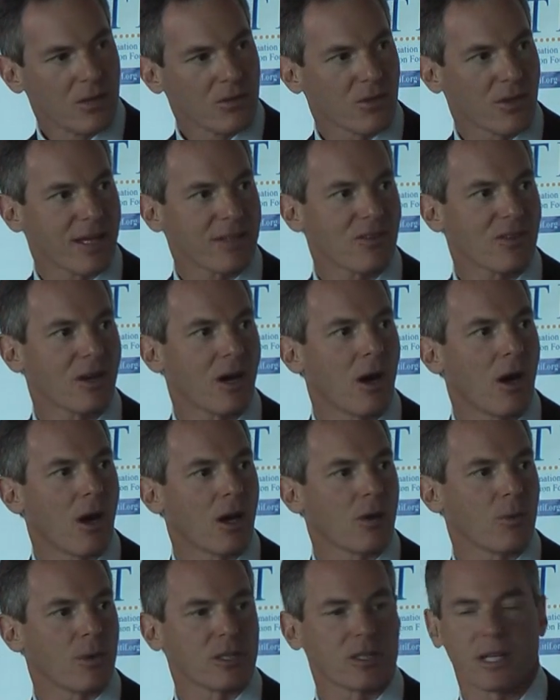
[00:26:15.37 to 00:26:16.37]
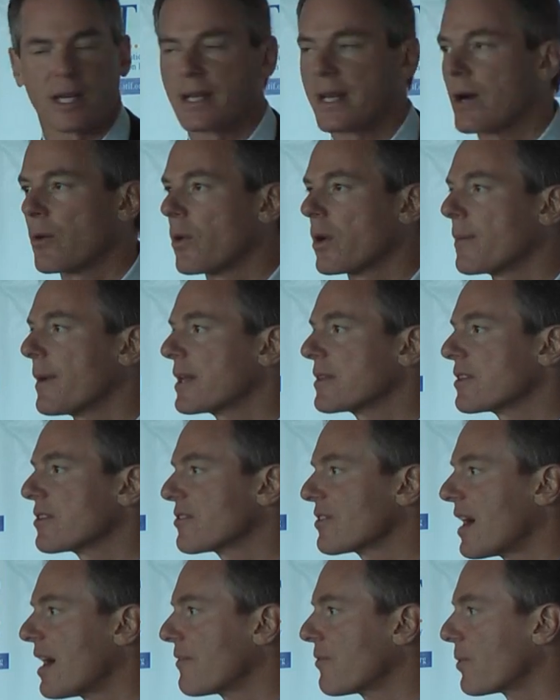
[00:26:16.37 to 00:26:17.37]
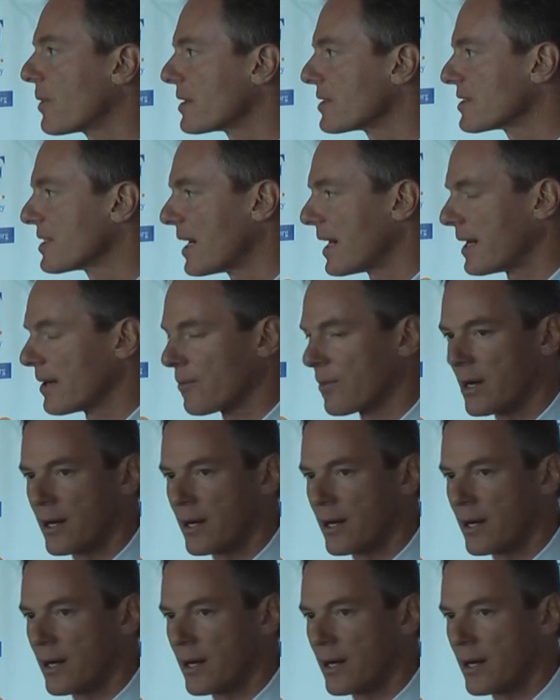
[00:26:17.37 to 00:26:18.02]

So that's the hardware side. Now what about the software side?